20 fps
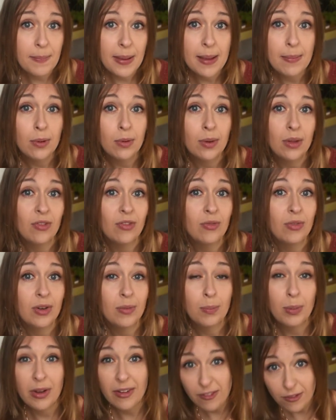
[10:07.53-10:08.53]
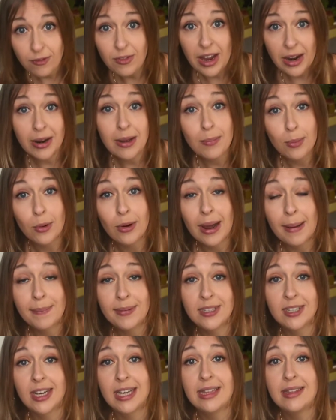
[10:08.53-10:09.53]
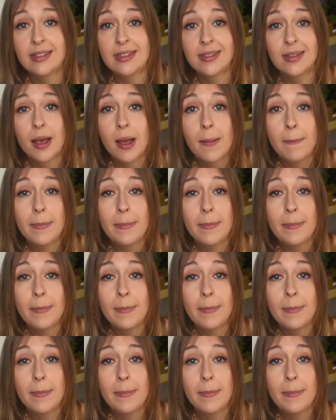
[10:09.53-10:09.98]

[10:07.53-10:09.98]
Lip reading: people with very poor appetites,